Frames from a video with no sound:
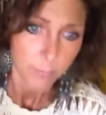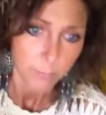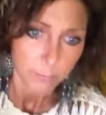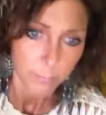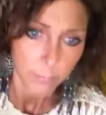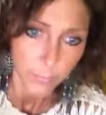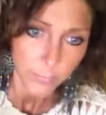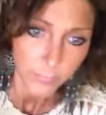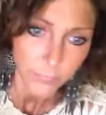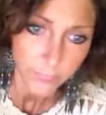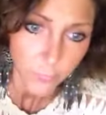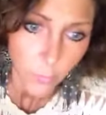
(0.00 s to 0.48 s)

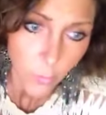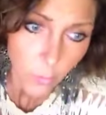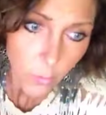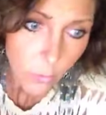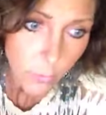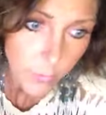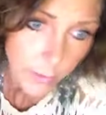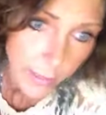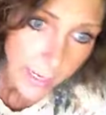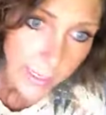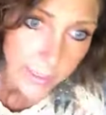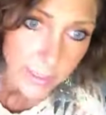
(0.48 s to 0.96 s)
Before
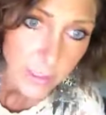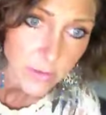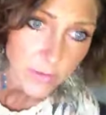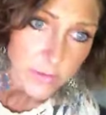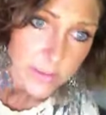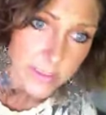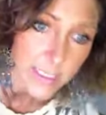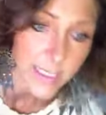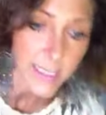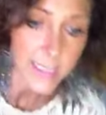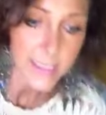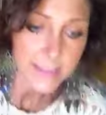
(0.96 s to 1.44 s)
when I
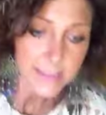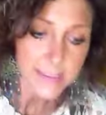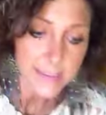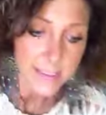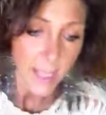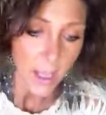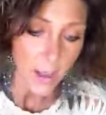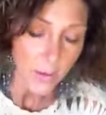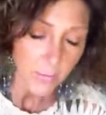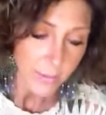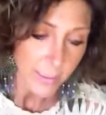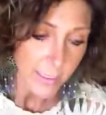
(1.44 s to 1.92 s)
used to eat
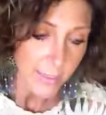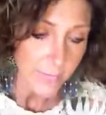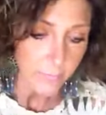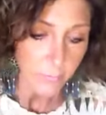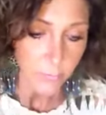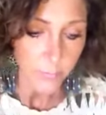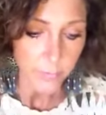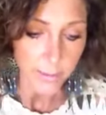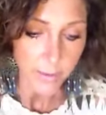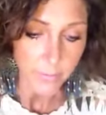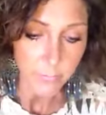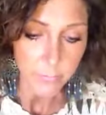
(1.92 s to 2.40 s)
salt, even
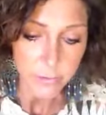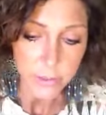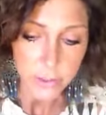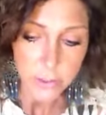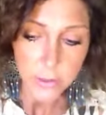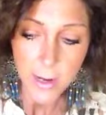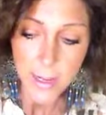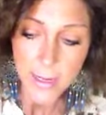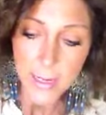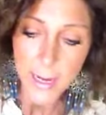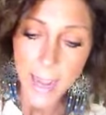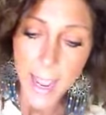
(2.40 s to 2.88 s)
when I would
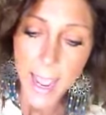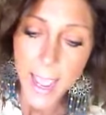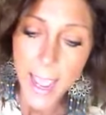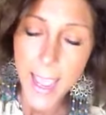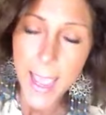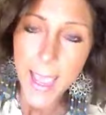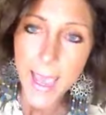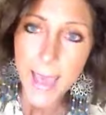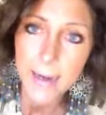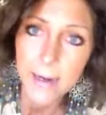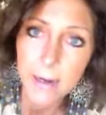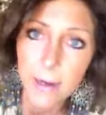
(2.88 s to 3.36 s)
try to
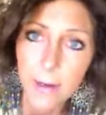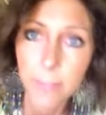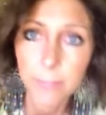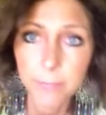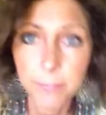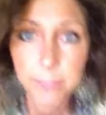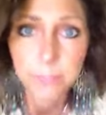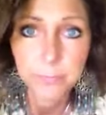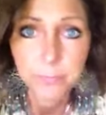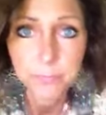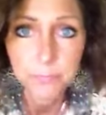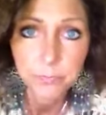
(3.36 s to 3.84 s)
add
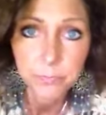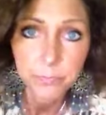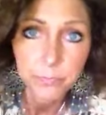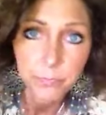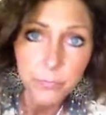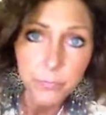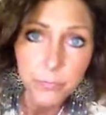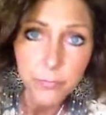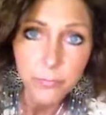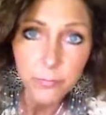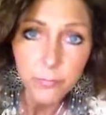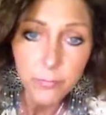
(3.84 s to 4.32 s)

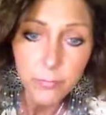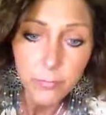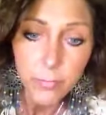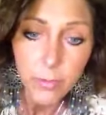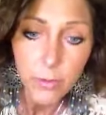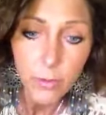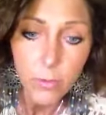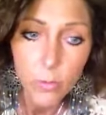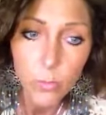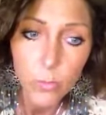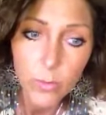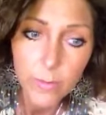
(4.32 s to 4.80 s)

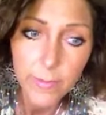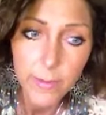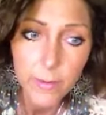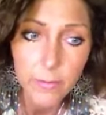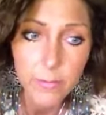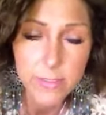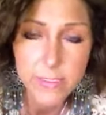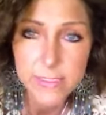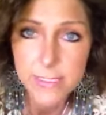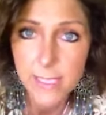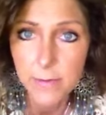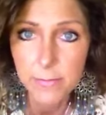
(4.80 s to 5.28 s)
what they
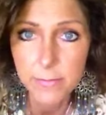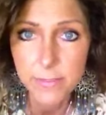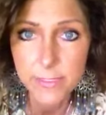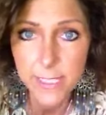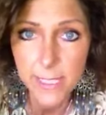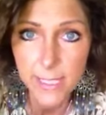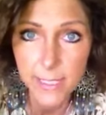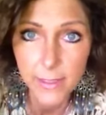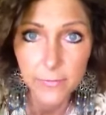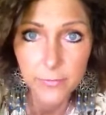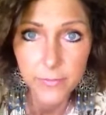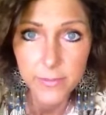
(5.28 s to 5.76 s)
would say was the
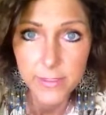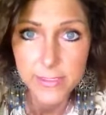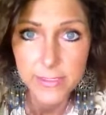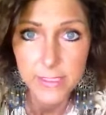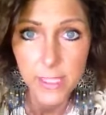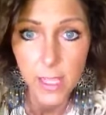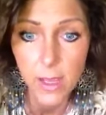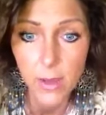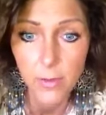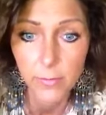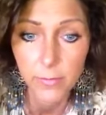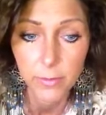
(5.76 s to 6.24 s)
healthy
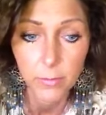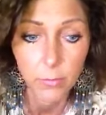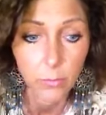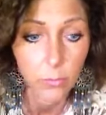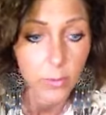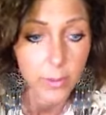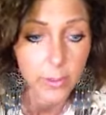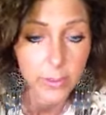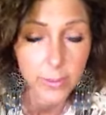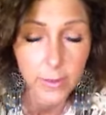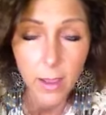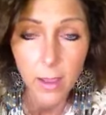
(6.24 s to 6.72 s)
salt and
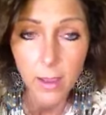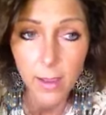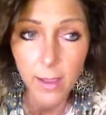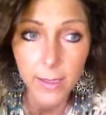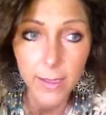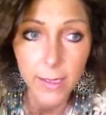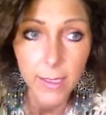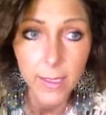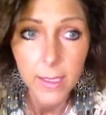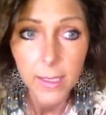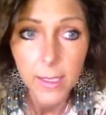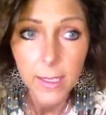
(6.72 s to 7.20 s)
whatnot,
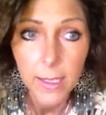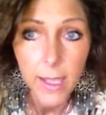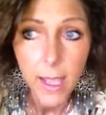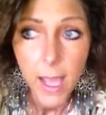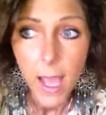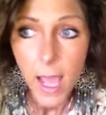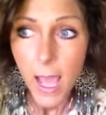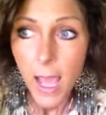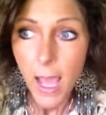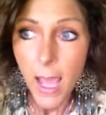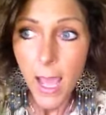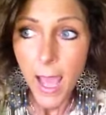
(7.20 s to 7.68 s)

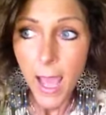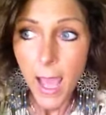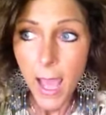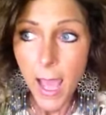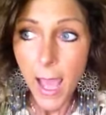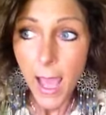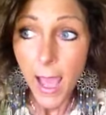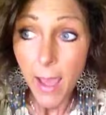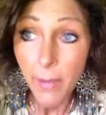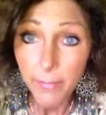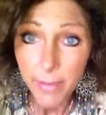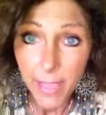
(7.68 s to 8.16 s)

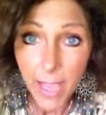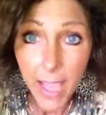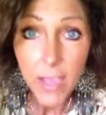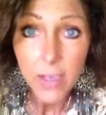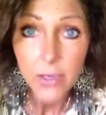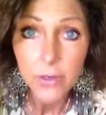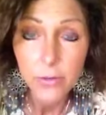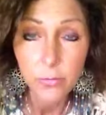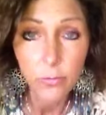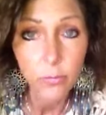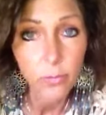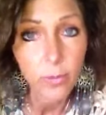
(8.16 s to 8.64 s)
I mean, I
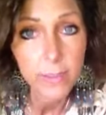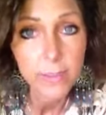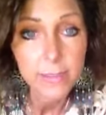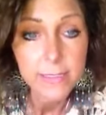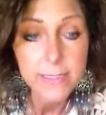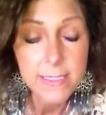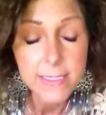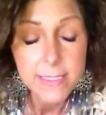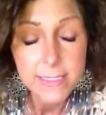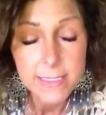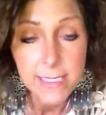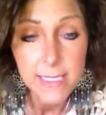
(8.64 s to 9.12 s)
could really
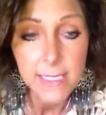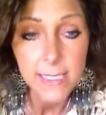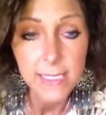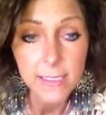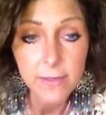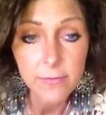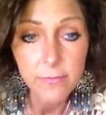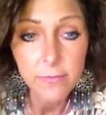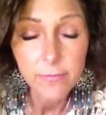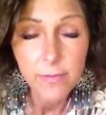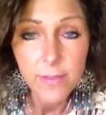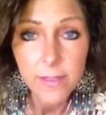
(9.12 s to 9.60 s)
see it
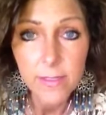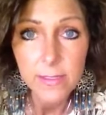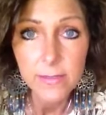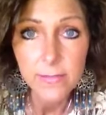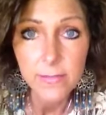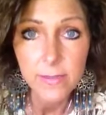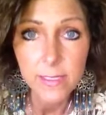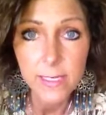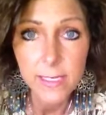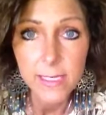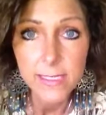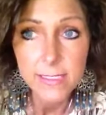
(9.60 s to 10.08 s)
and feel it
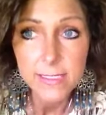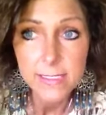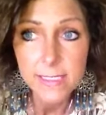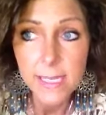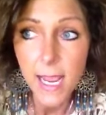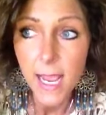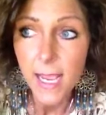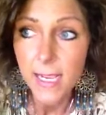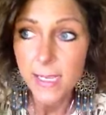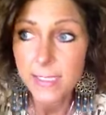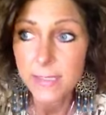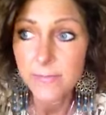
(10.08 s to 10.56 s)
the next
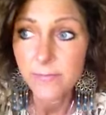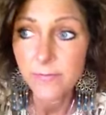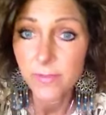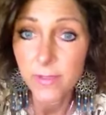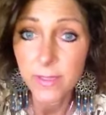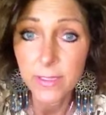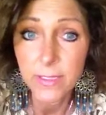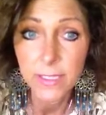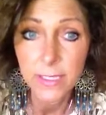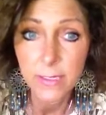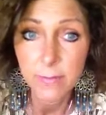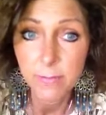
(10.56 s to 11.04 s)
day. I could
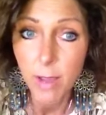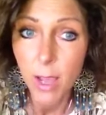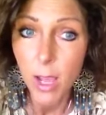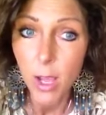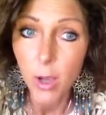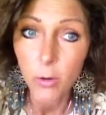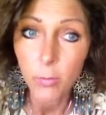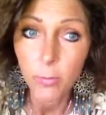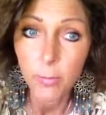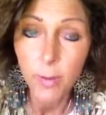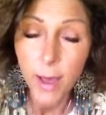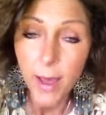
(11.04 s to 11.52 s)
feel it in my
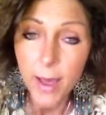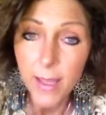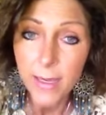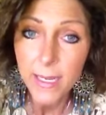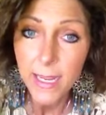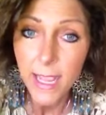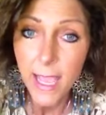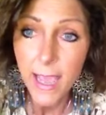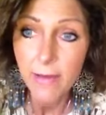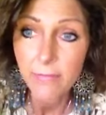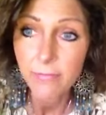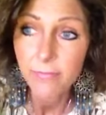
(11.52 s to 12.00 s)
whole
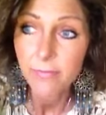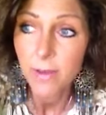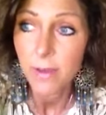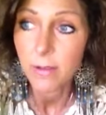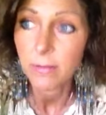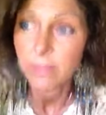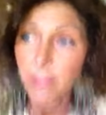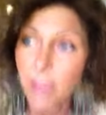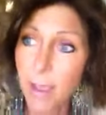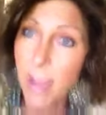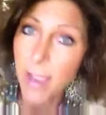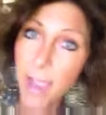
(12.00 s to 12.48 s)
body. I
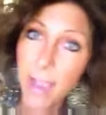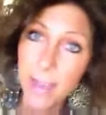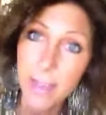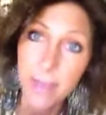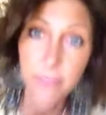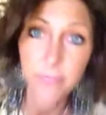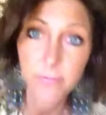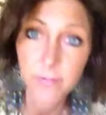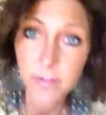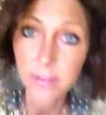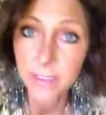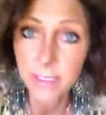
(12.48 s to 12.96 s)
felt like I
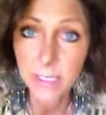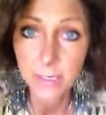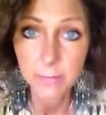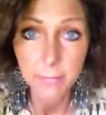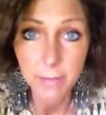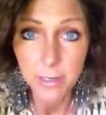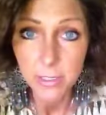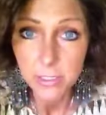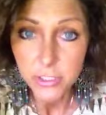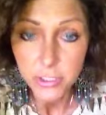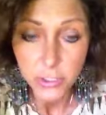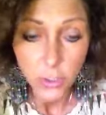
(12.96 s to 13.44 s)
could feel it in
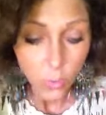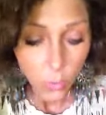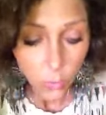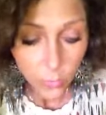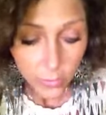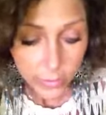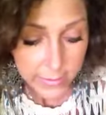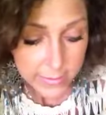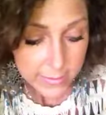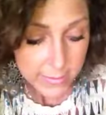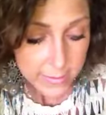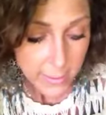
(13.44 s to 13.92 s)
my
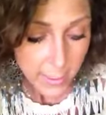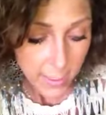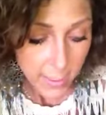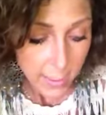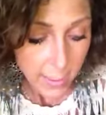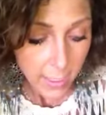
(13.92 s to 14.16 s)
joints.